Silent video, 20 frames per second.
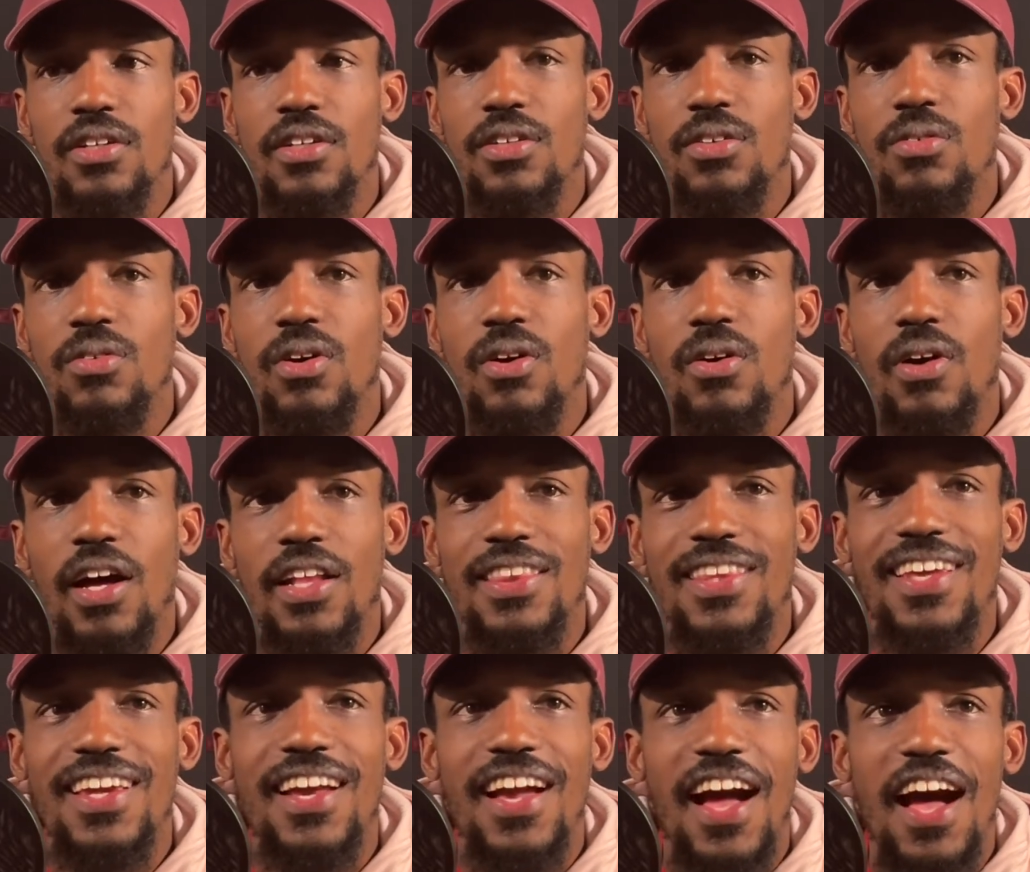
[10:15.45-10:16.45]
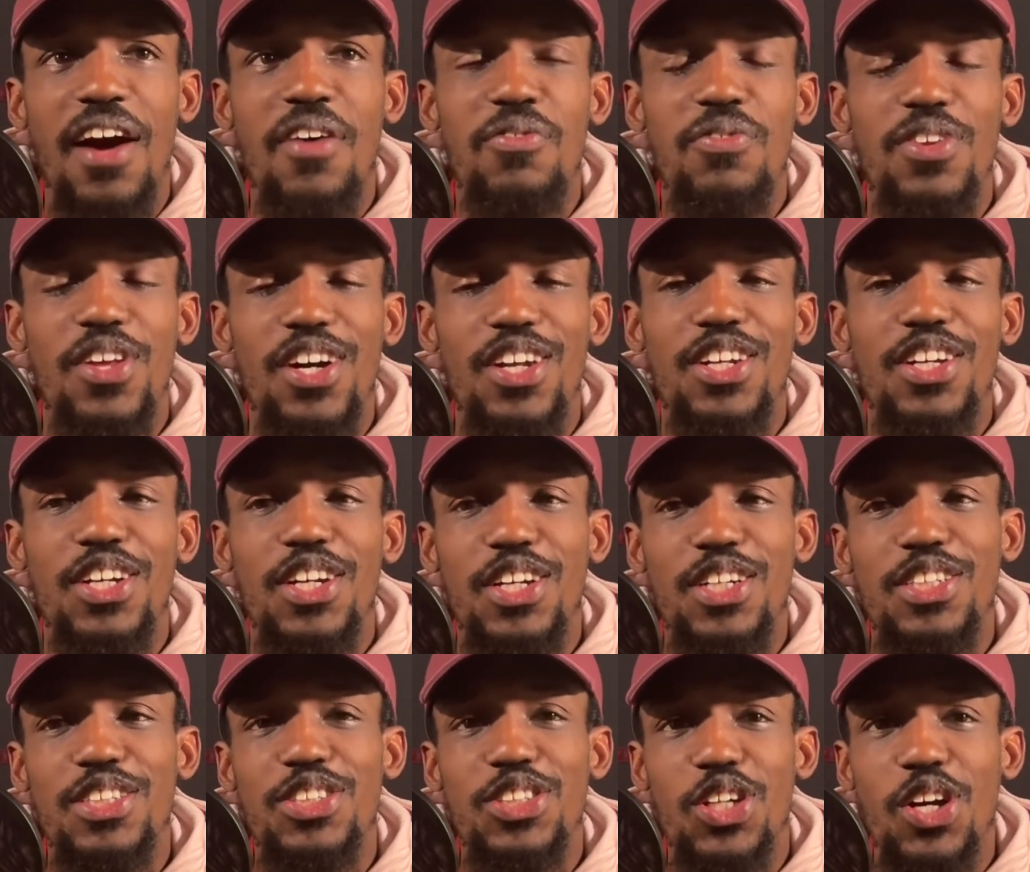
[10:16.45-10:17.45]
You know, I think I've done a
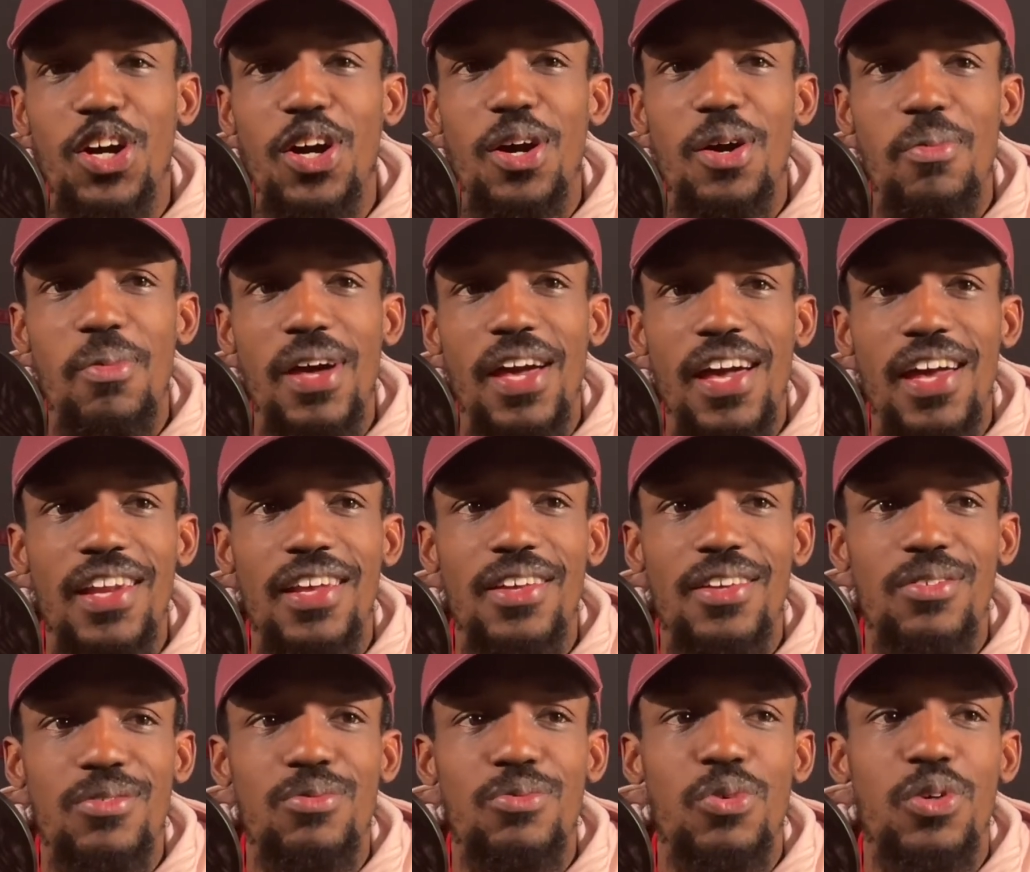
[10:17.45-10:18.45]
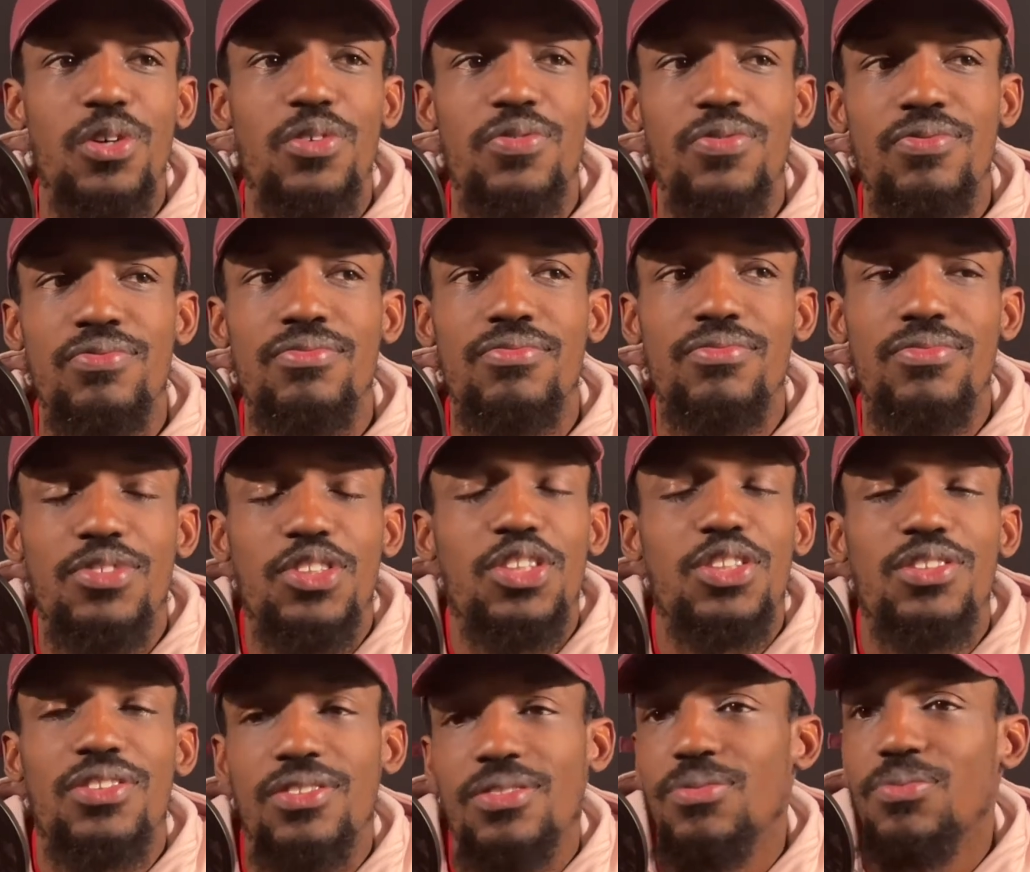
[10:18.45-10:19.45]
good job at it with
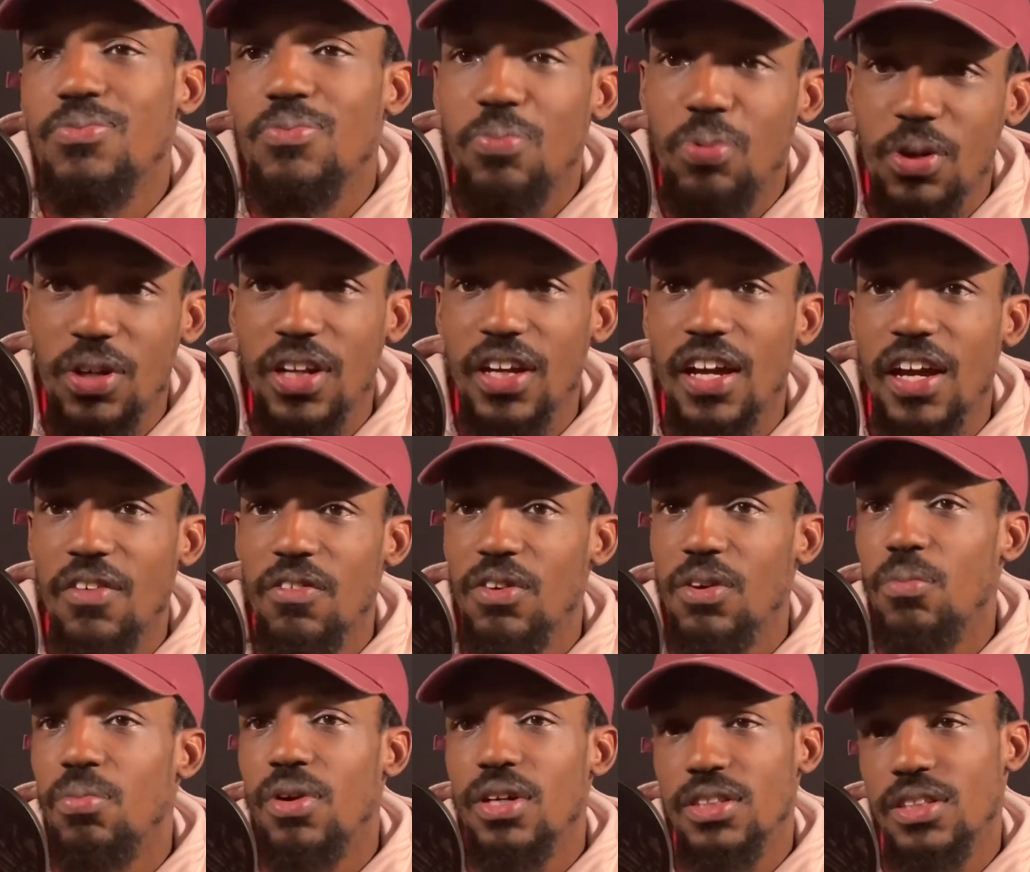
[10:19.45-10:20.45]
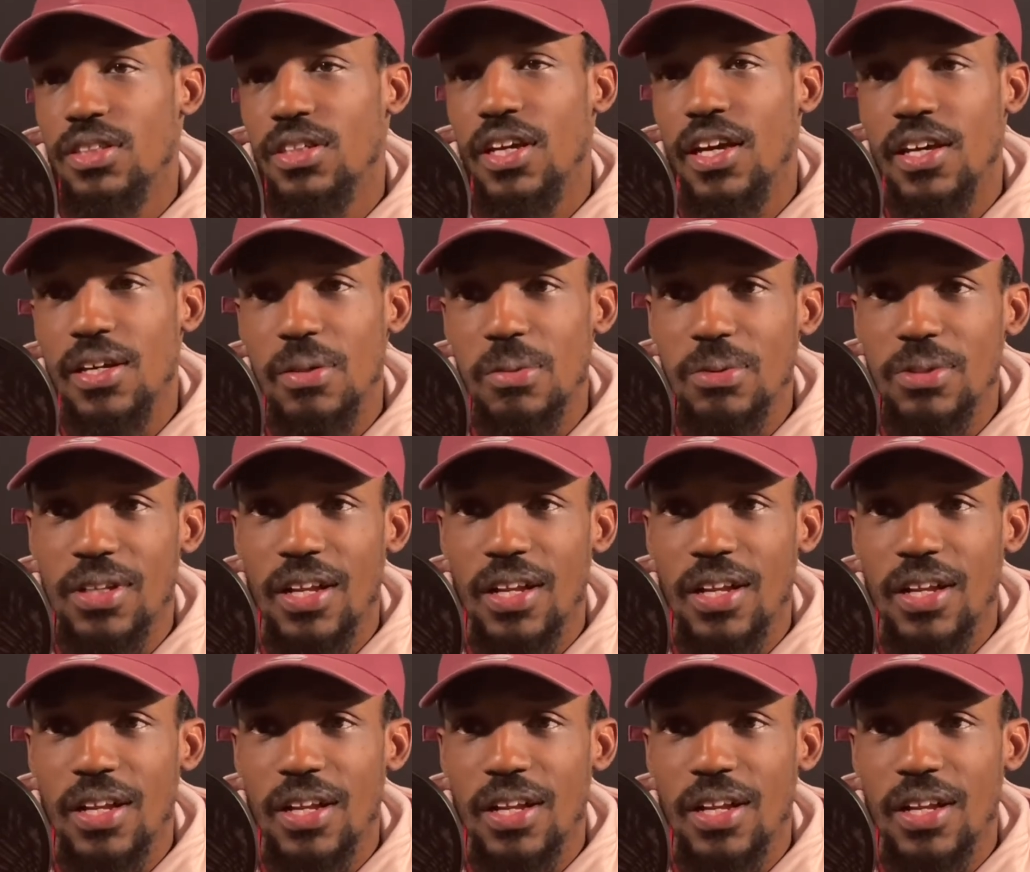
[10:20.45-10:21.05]
just putting together the Brunson games.